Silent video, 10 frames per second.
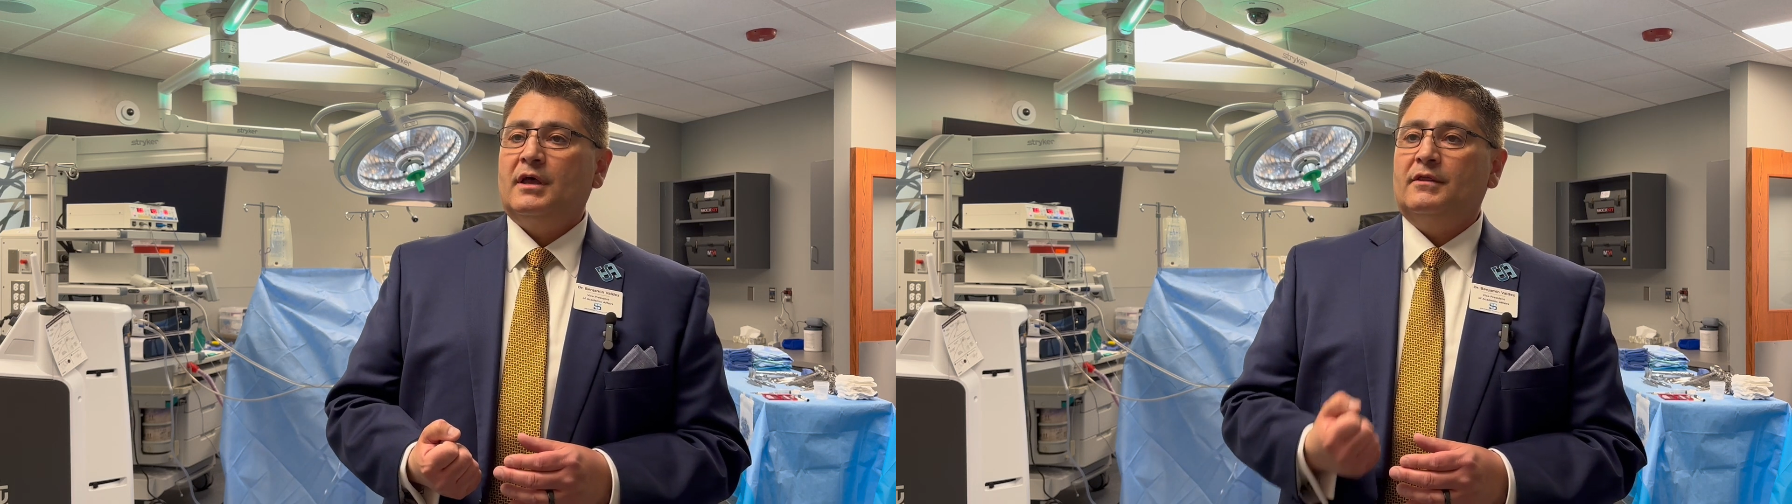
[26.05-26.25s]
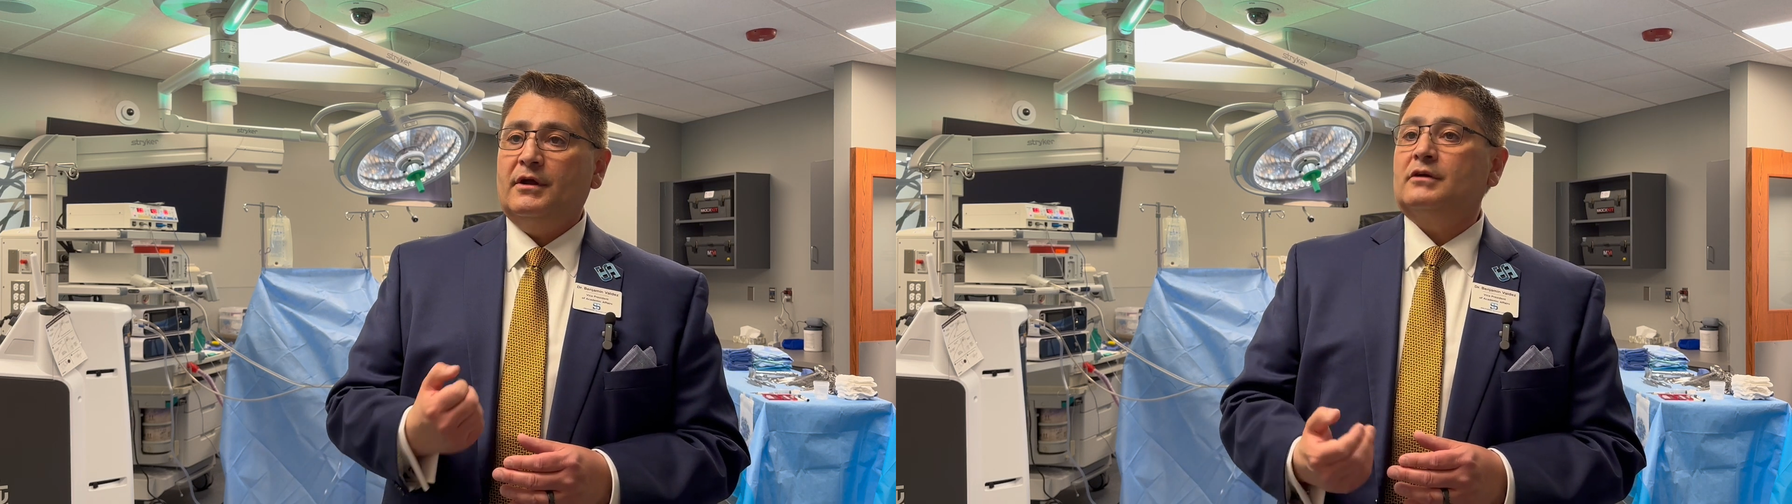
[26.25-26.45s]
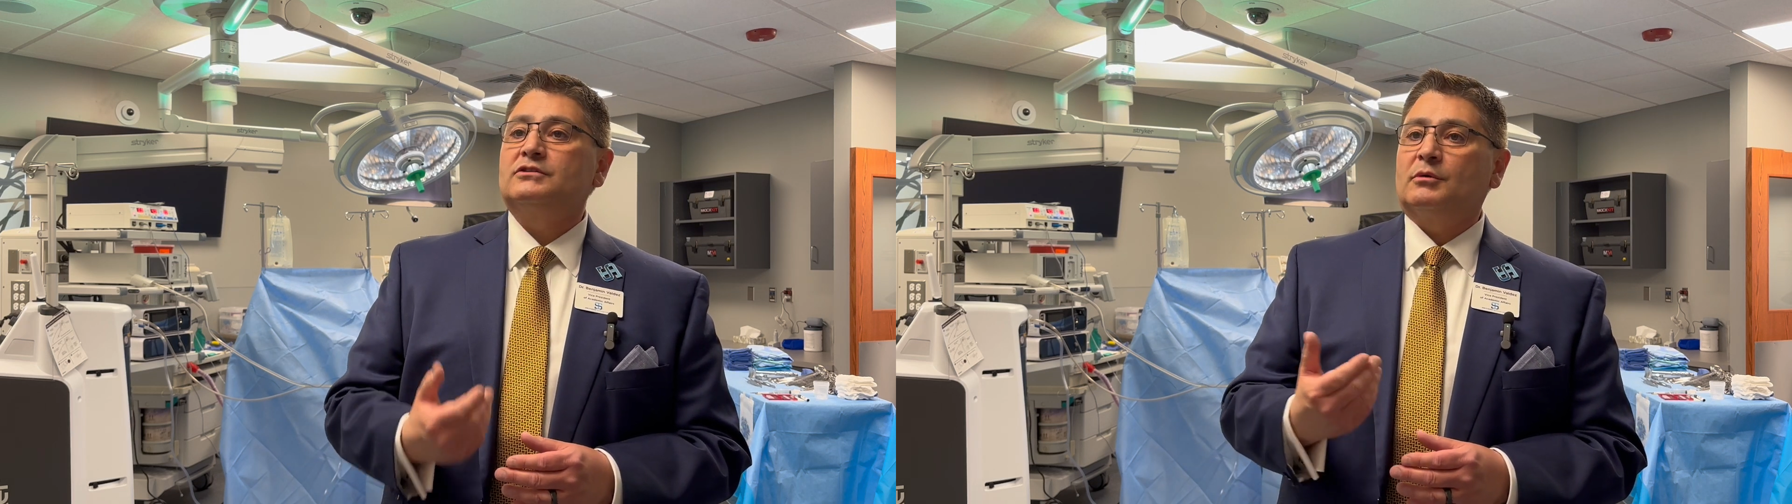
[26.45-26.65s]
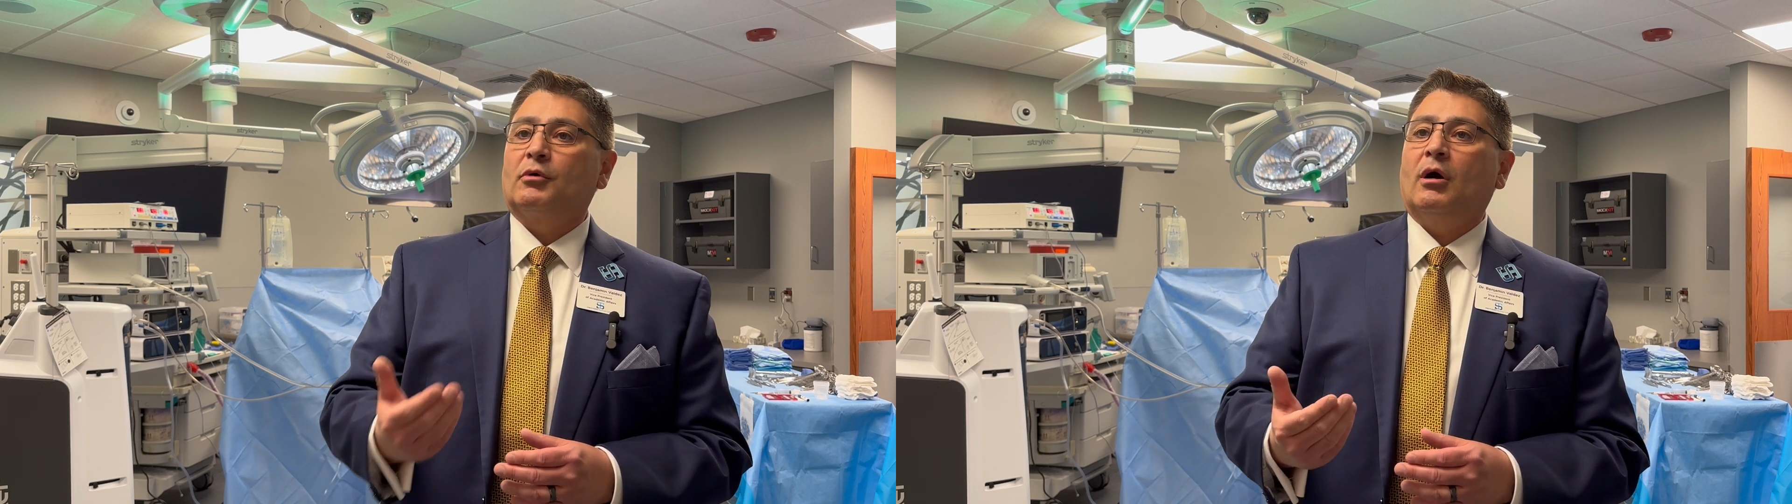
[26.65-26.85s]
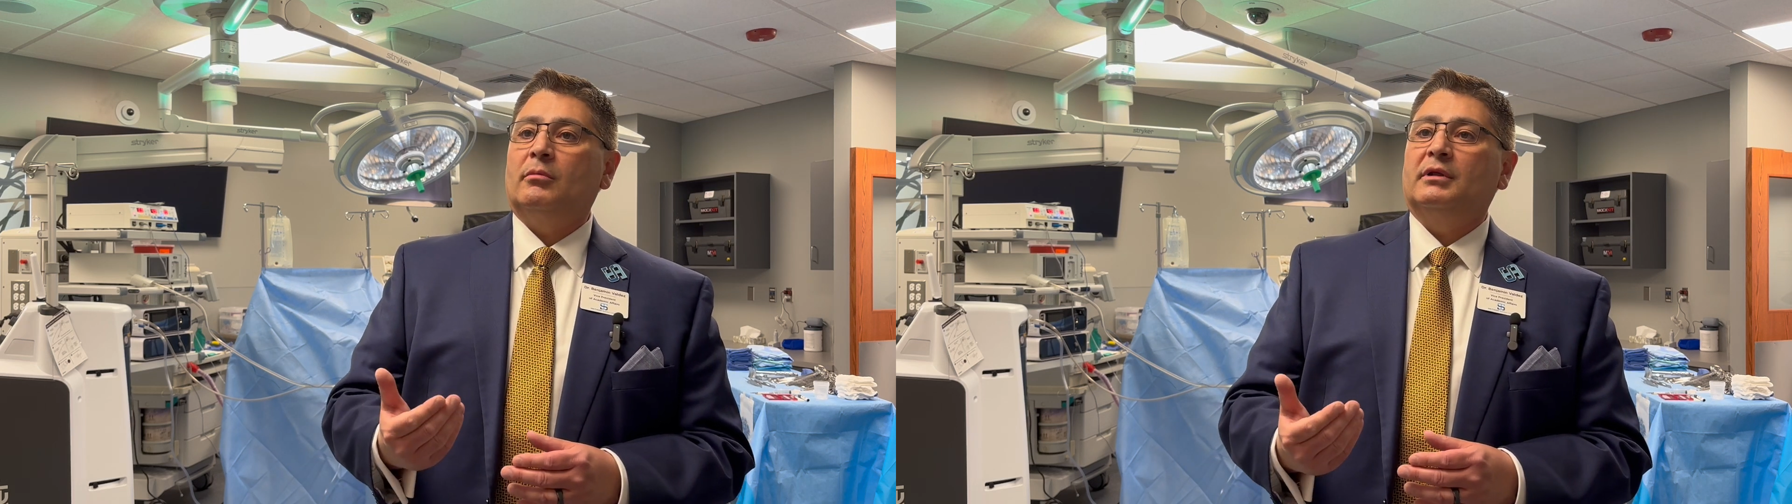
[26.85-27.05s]
there's the
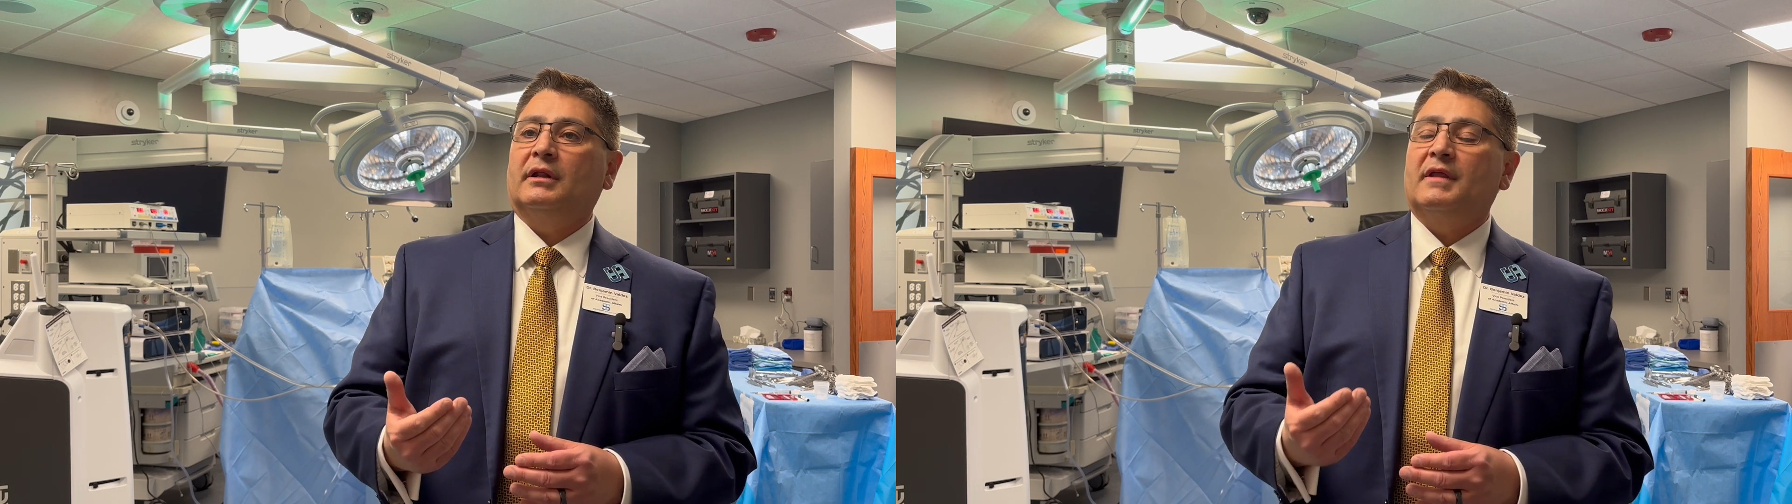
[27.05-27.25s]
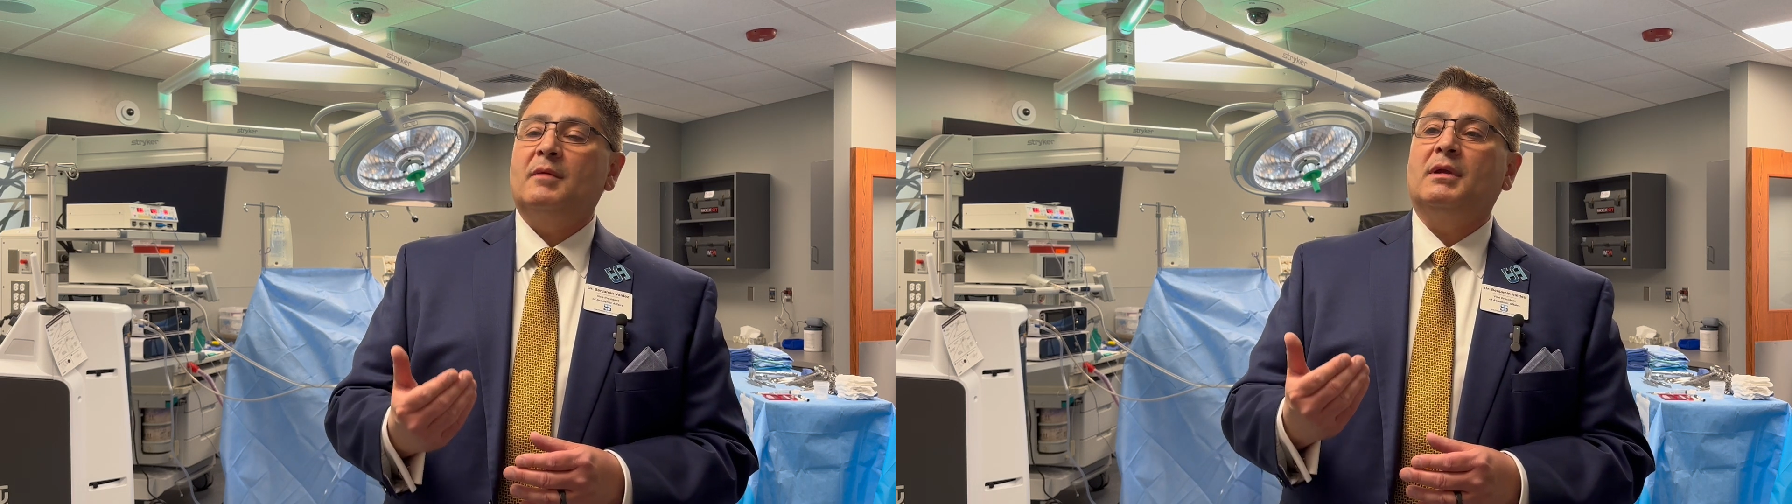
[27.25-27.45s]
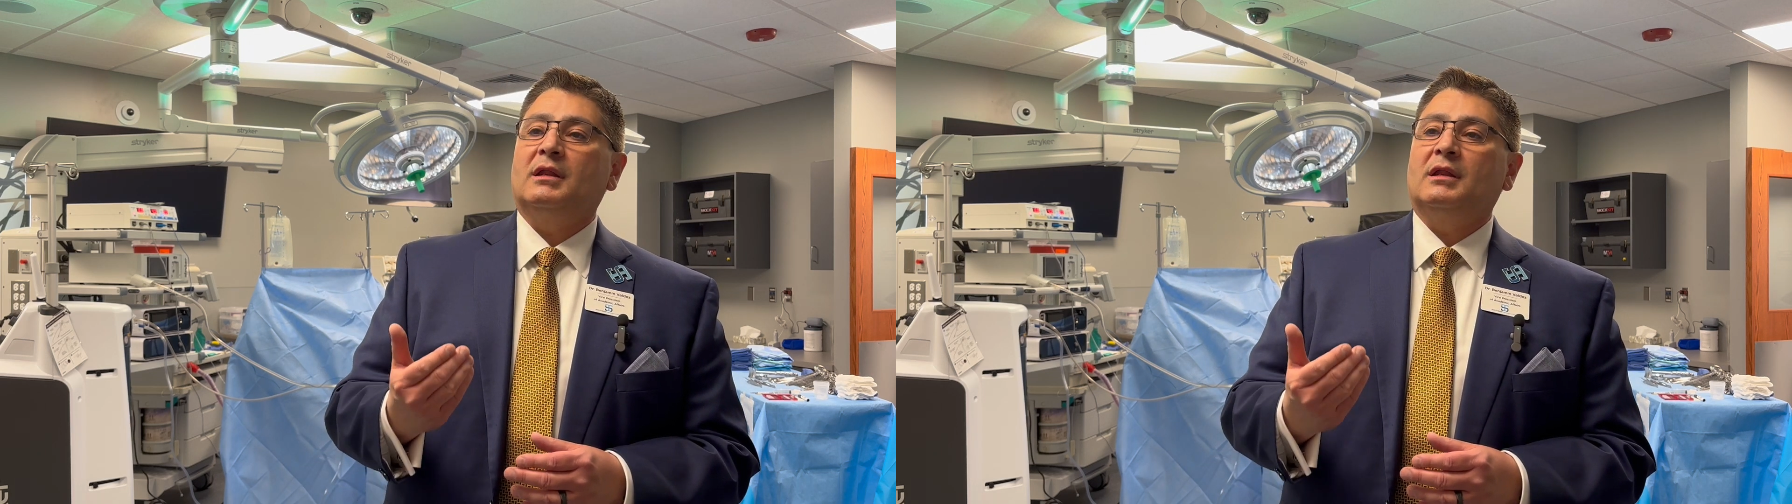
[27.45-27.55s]
probability they may